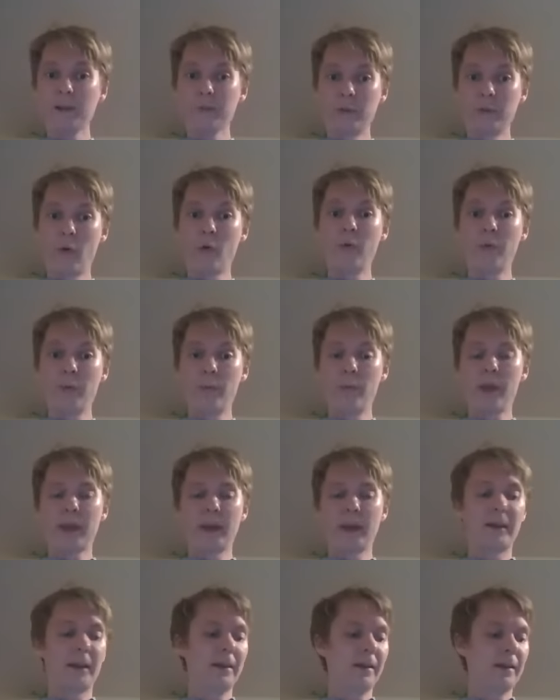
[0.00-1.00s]
So we
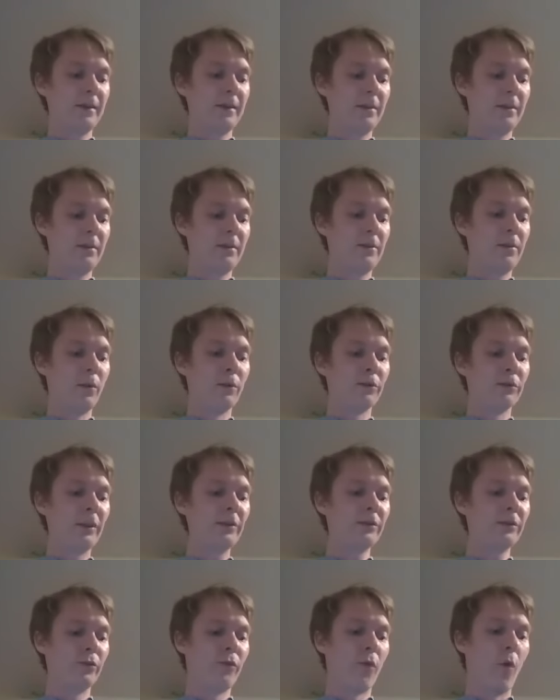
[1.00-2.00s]
can then use
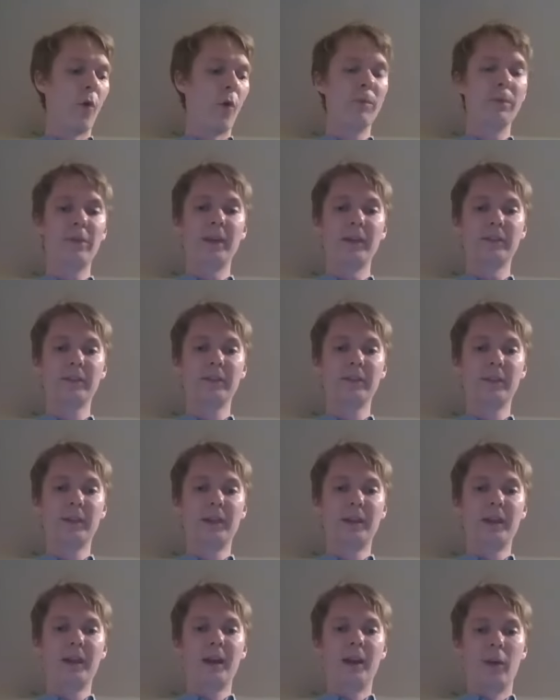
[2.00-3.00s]
this to form this
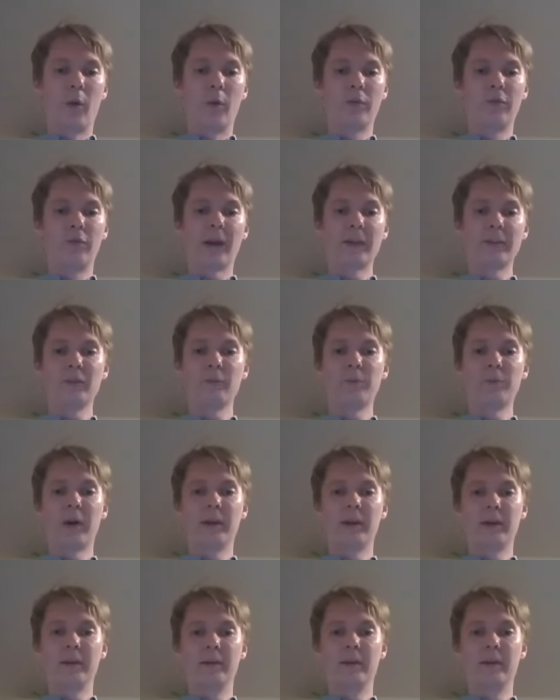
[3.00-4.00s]
load factor
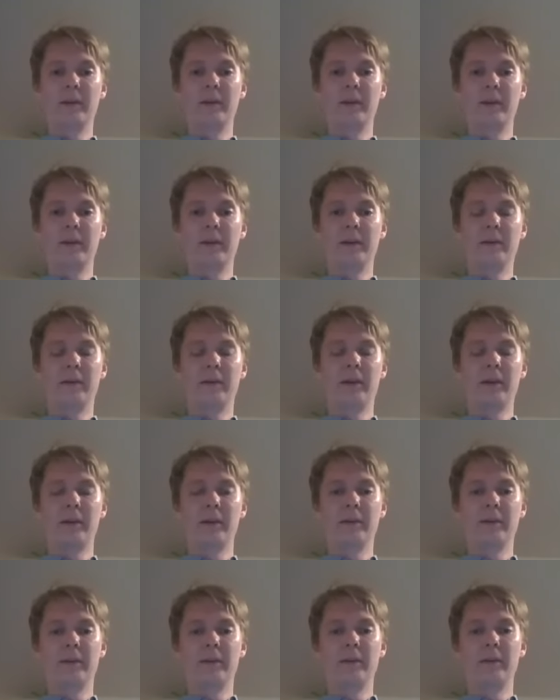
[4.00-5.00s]
by
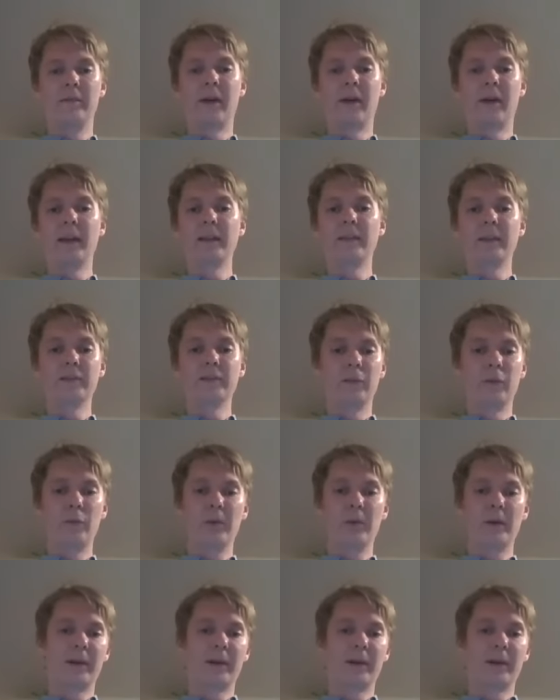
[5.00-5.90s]
dividing these two